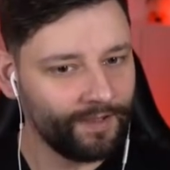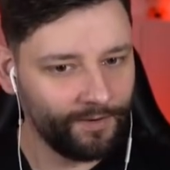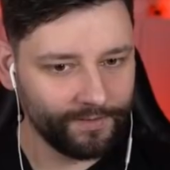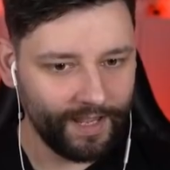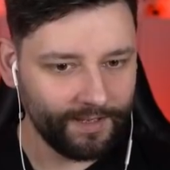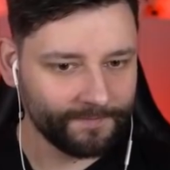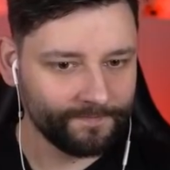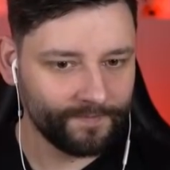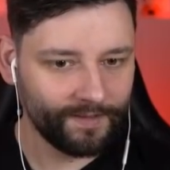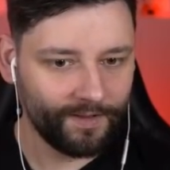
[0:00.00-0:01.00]
Okay,
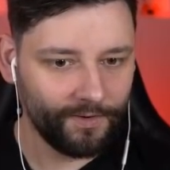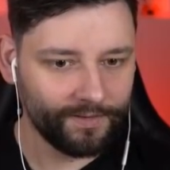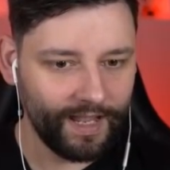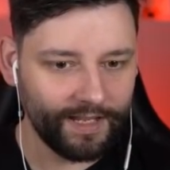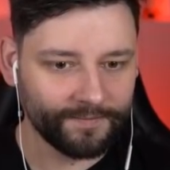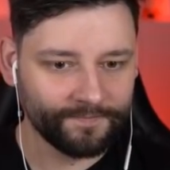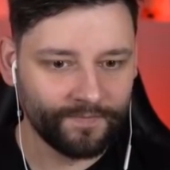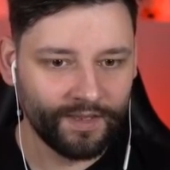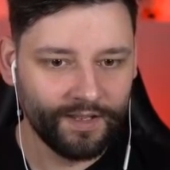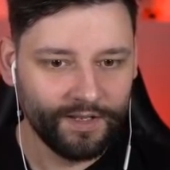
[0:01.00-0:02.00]
okay.
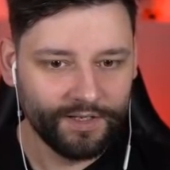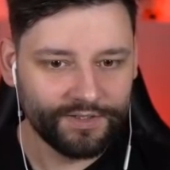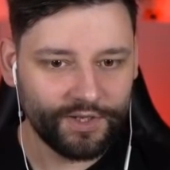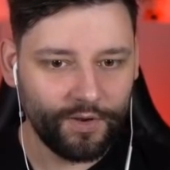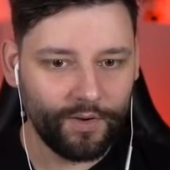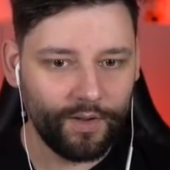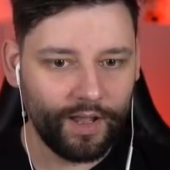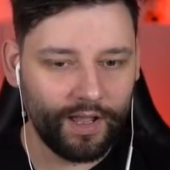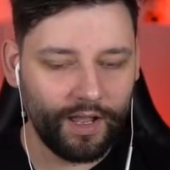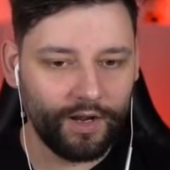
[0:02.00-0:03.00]
So,
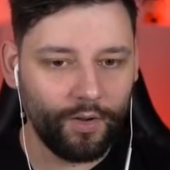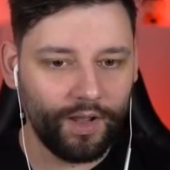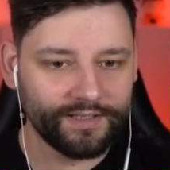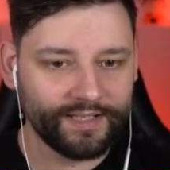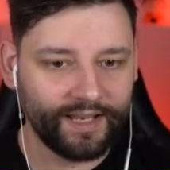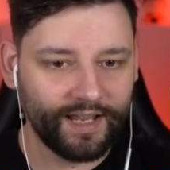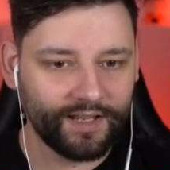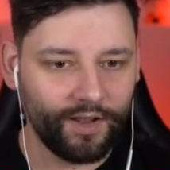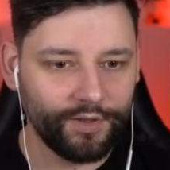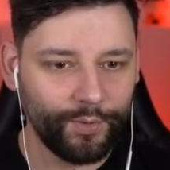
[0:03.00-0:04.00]
uh, aloha
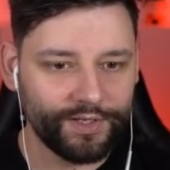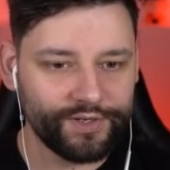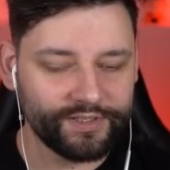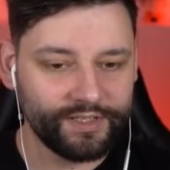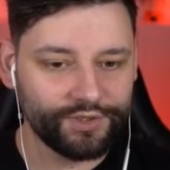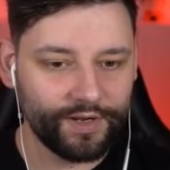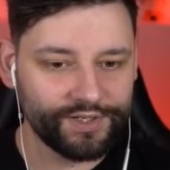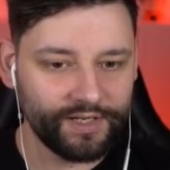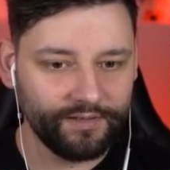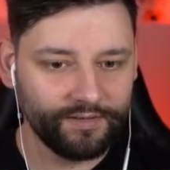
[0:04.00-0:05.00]
Seniac, are you interested in
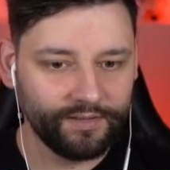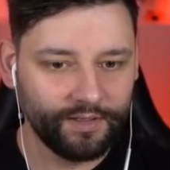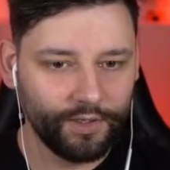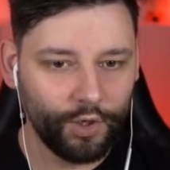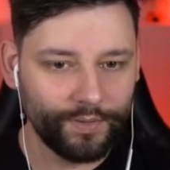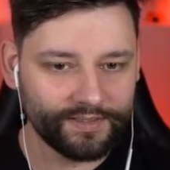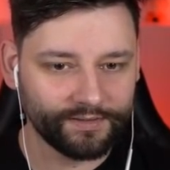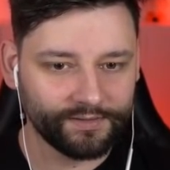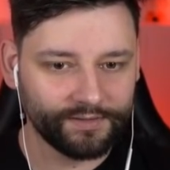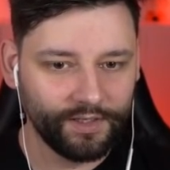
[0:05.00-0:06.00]
treasure? Who
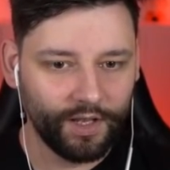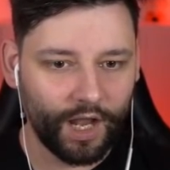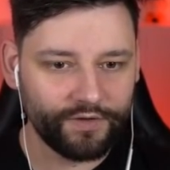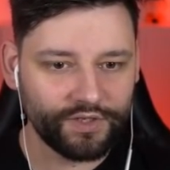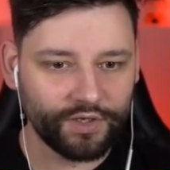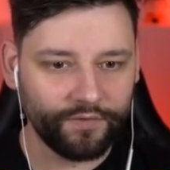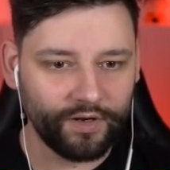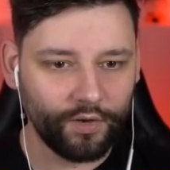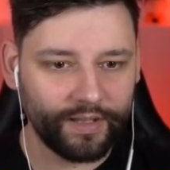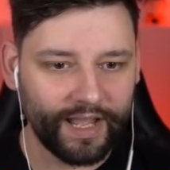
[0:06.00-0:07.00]
isn't? I just uncovered a
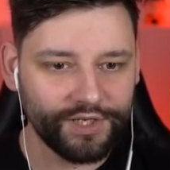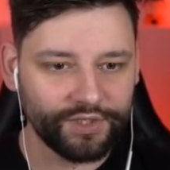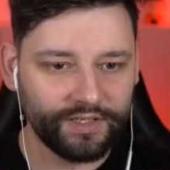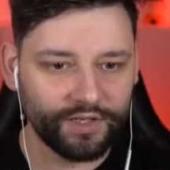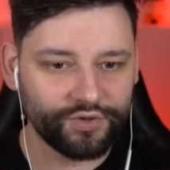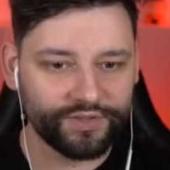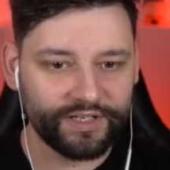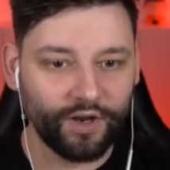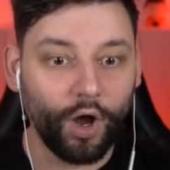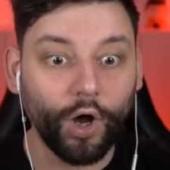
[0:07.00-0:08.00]
location in Los Angeles
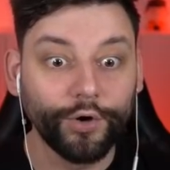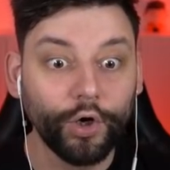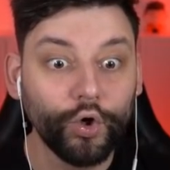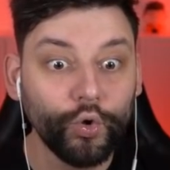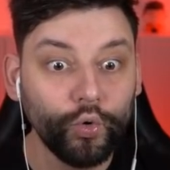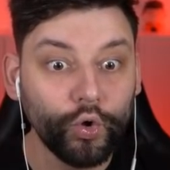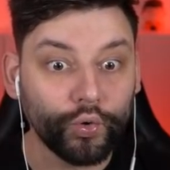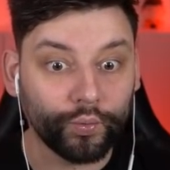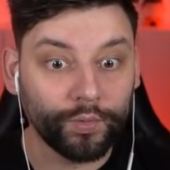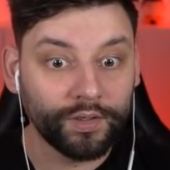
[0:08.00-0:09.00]
in
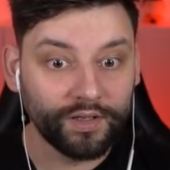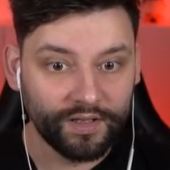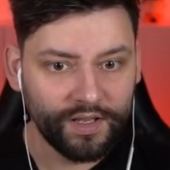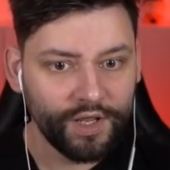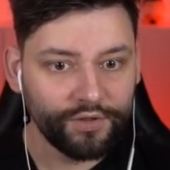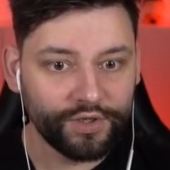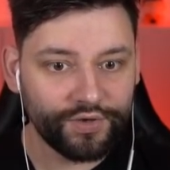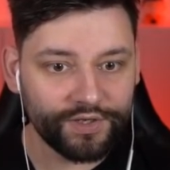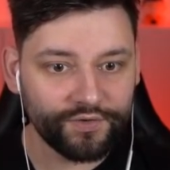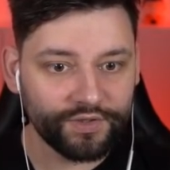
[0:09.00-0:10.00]
Honolulu. The
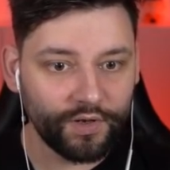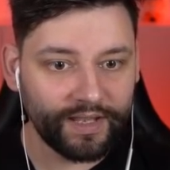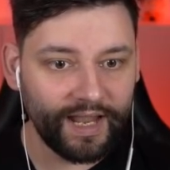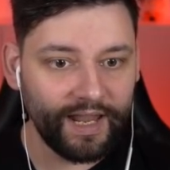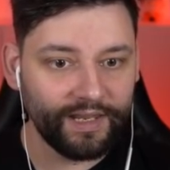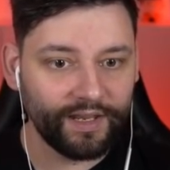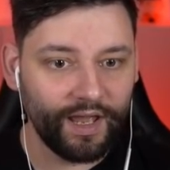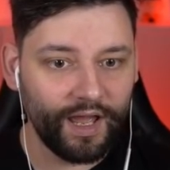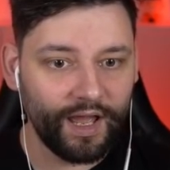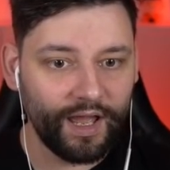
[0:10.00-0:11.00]
treasure is located
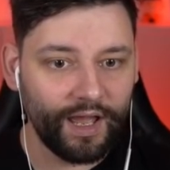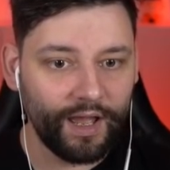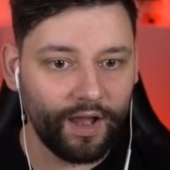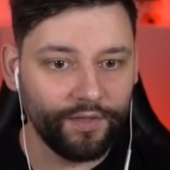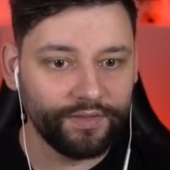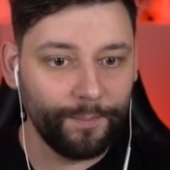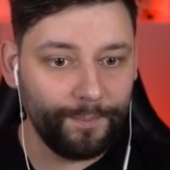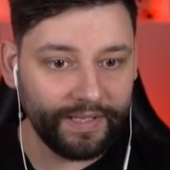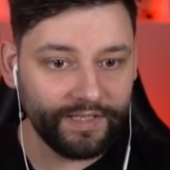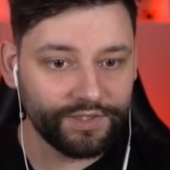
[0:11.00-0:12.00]
uh, on the
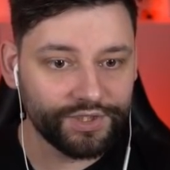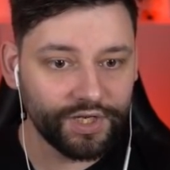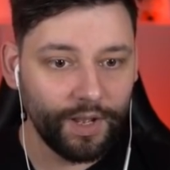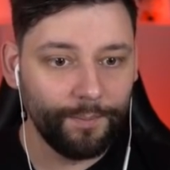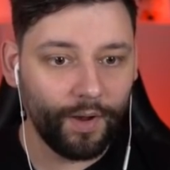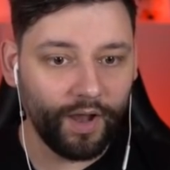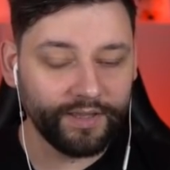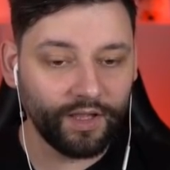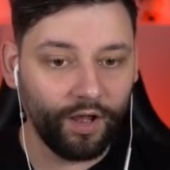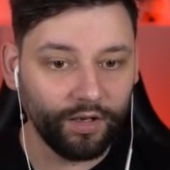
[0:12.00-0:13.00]
beach
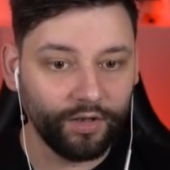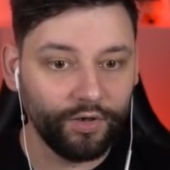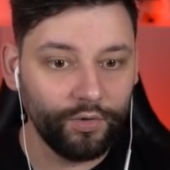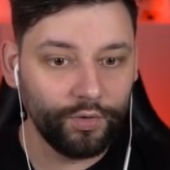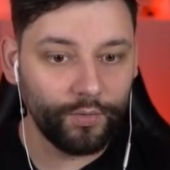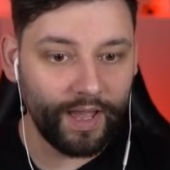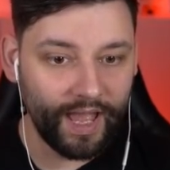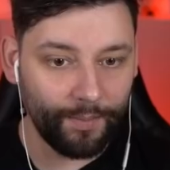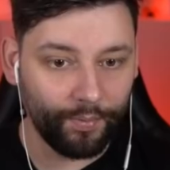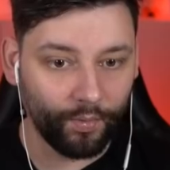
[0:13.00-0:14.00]
behind the Honolulu
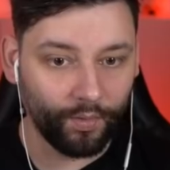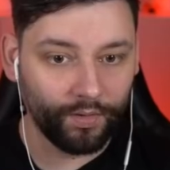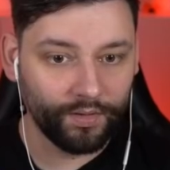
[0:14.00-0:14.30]
airport.